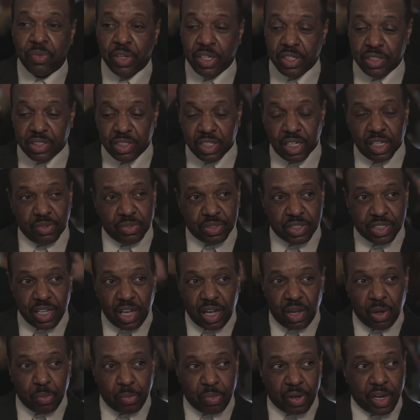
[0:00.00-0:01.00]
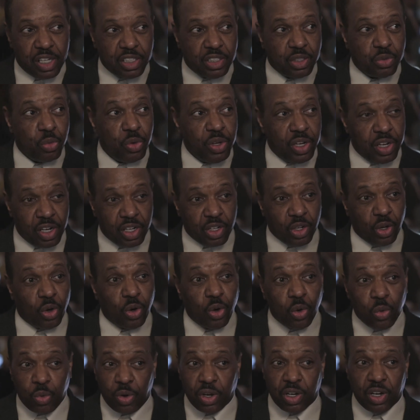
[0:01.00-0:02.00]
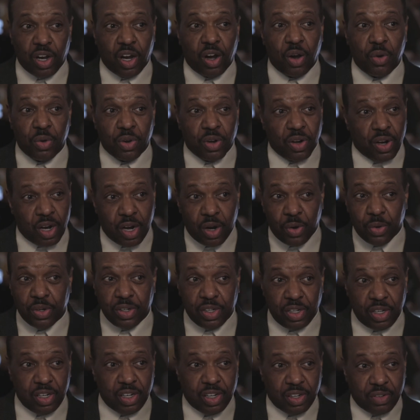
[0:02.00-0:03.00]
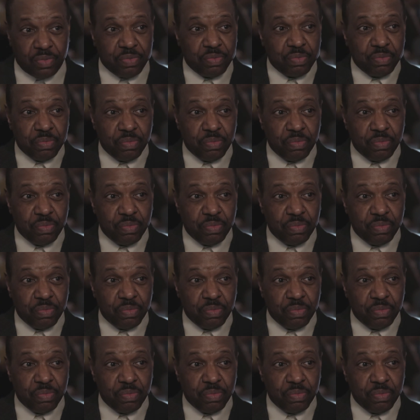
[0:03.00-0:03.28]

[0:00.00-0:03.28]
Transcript: instead of sound bites, we aired a whole 1 hour, hour and a half.